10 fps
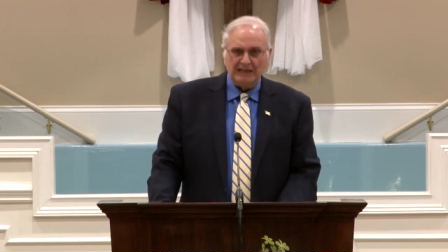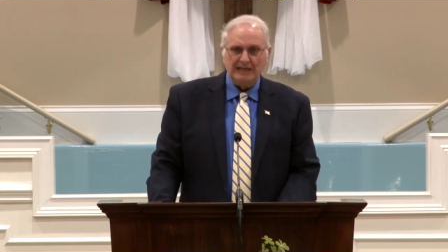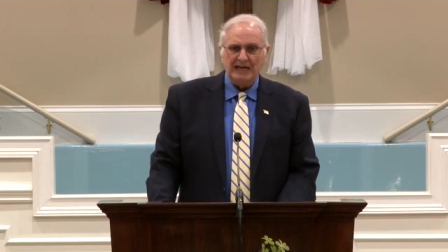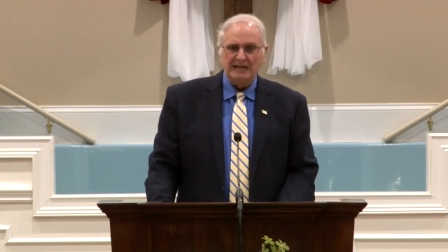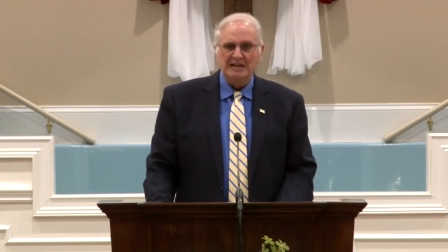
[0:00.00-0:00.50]

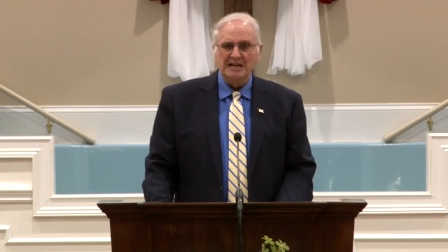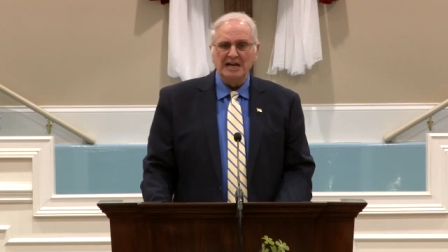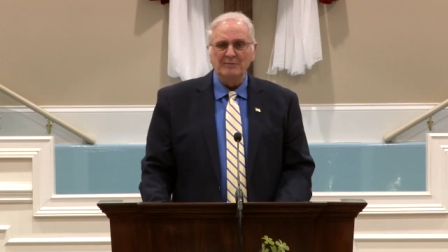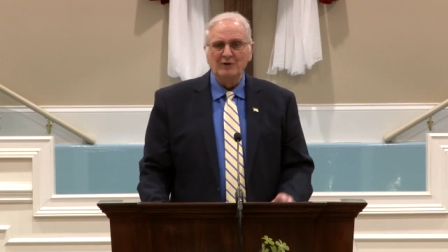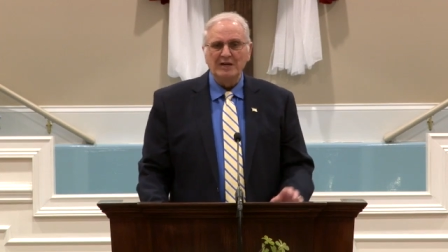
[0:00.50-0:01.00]
And he had a
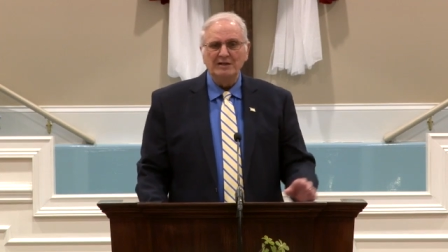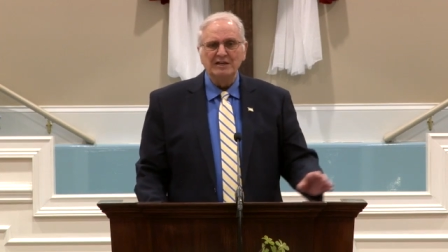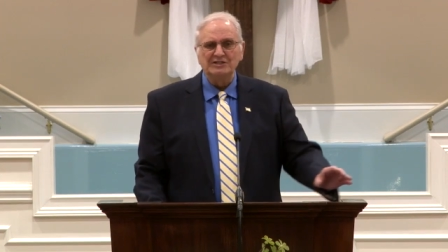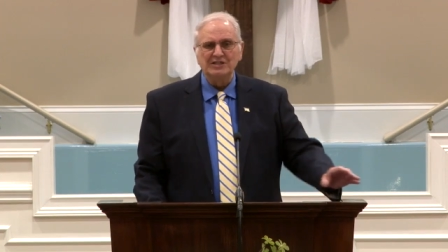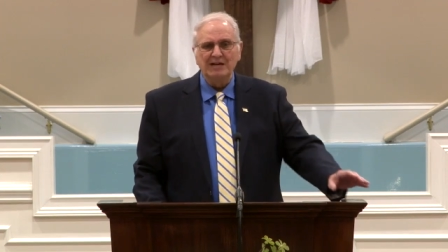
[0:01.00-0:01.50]
name written.
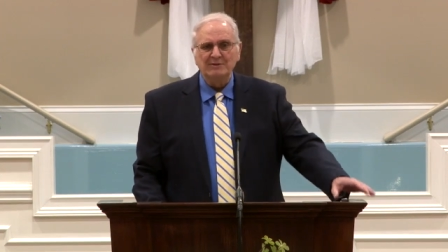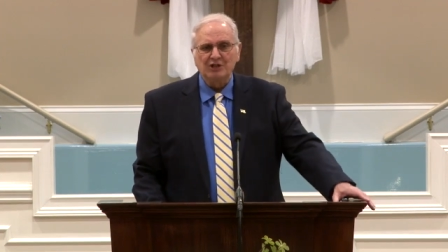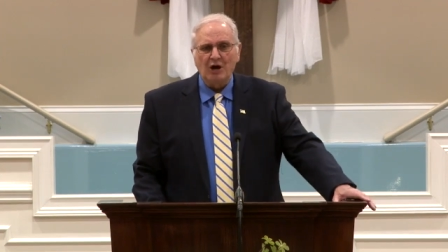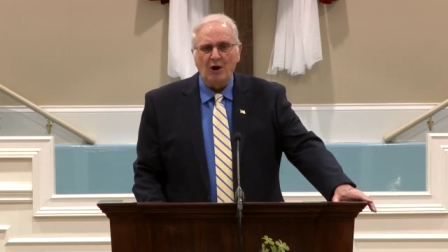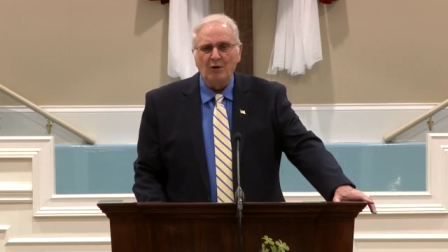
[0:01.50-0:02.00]
His name
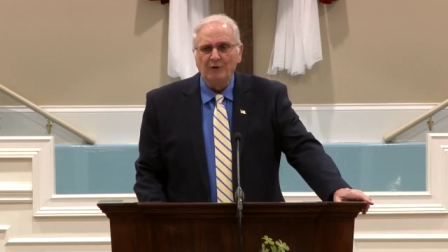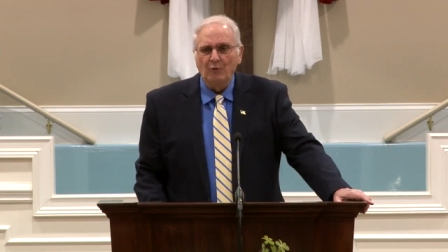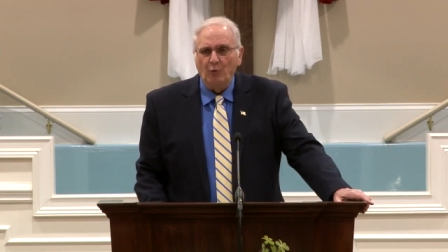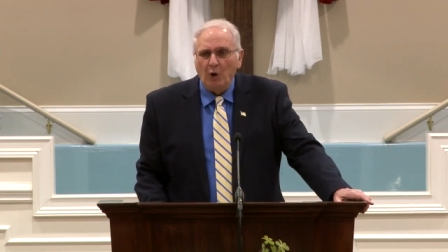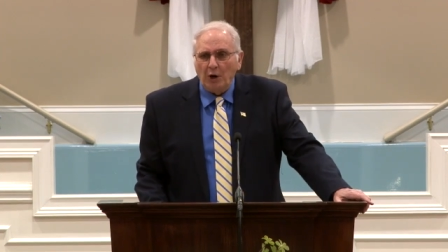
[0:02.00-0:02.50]
is called the
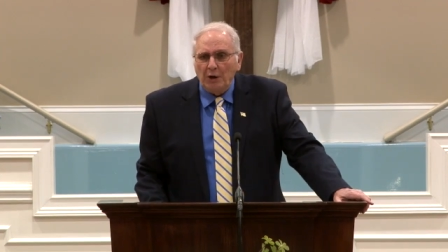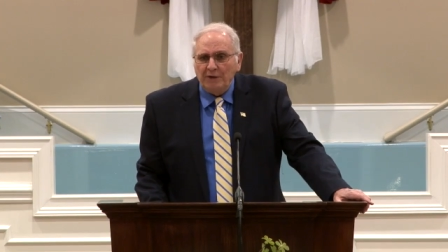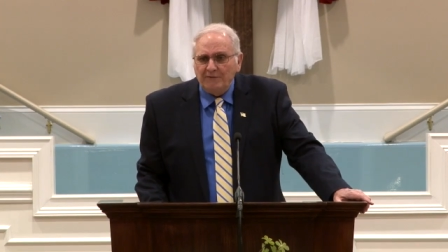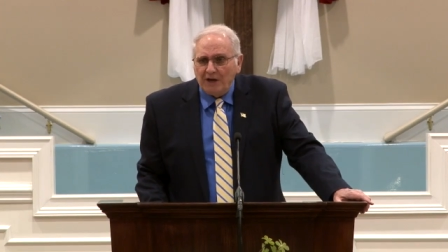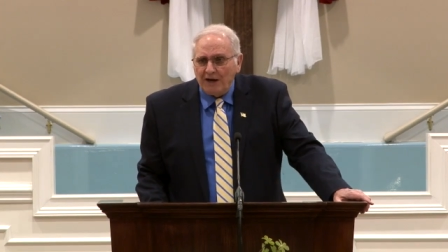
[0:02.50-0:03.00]
Word
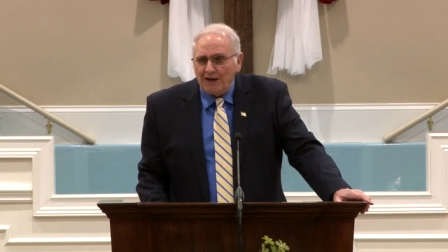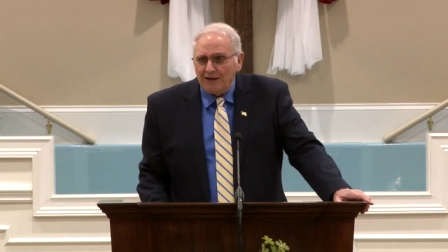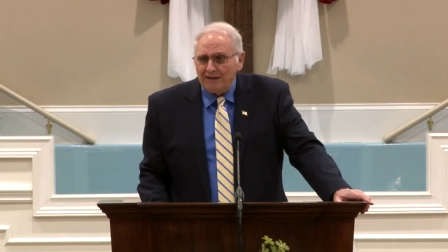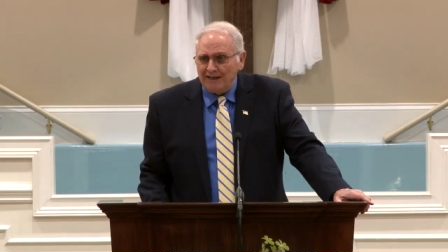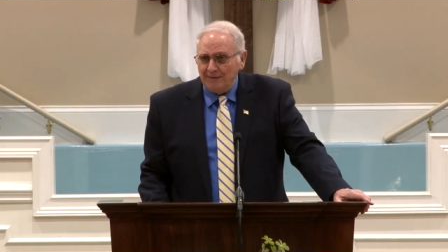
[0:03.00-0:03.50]
of
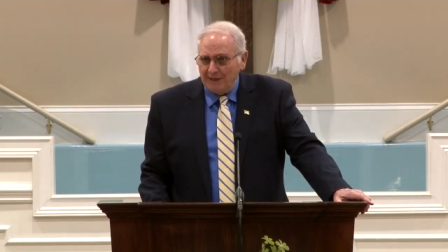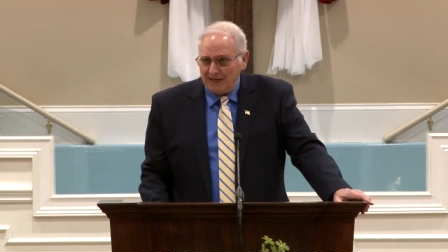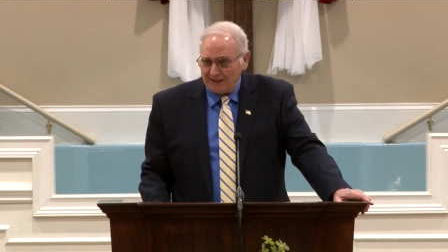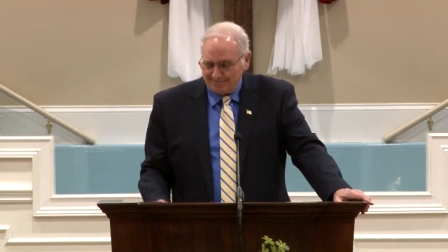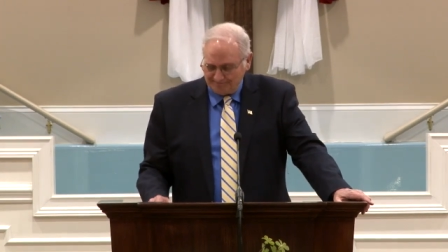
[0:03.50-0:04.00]
God.
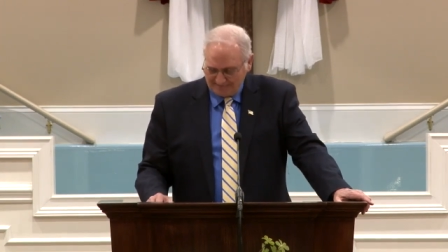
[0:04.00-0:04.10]
Amen.